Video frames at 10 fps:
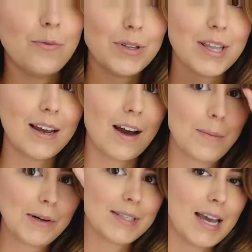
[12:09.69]
The one thing I
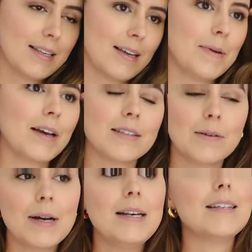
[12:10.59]
will say is that because I
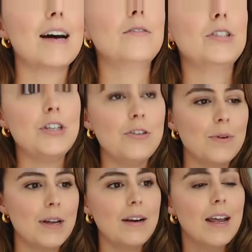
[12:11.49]
went down
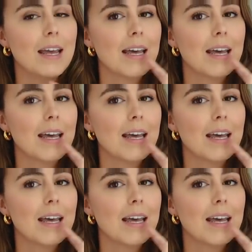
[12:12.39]
to an